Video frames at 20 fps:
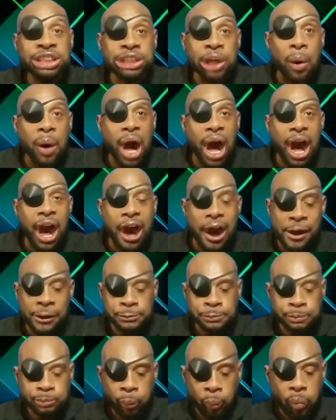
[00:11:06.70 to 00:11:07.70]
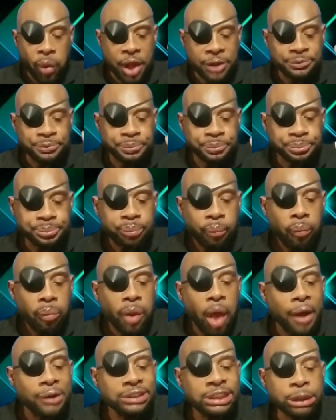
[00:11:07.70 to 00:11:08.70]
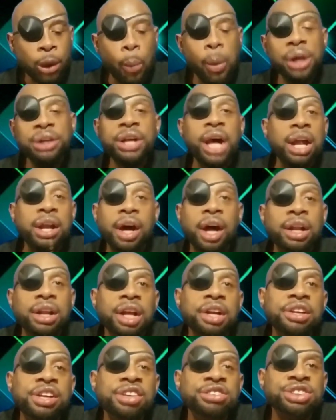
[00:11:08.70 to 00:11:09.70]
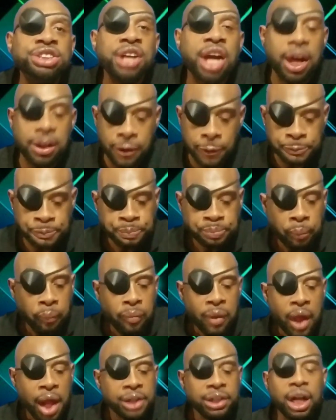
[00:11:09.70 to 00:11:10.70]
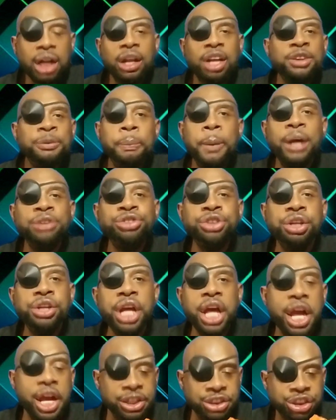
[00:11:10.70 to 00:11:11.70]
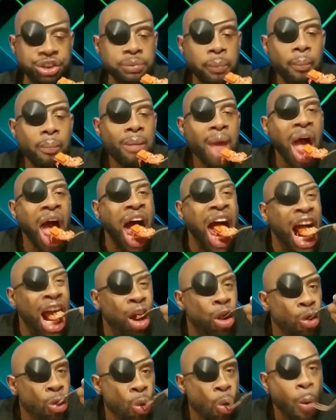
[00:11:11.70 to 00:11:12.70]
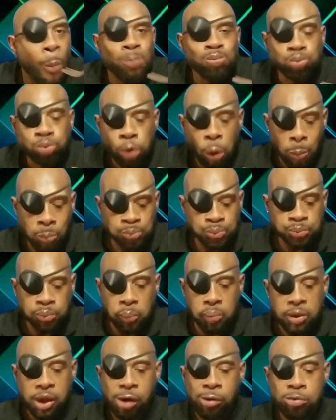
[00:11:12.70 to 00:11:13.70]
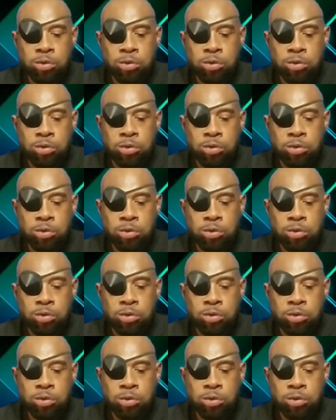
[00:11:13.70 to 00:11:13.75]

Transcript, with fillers: so I went got her a dish together. A little special dish. Mmm.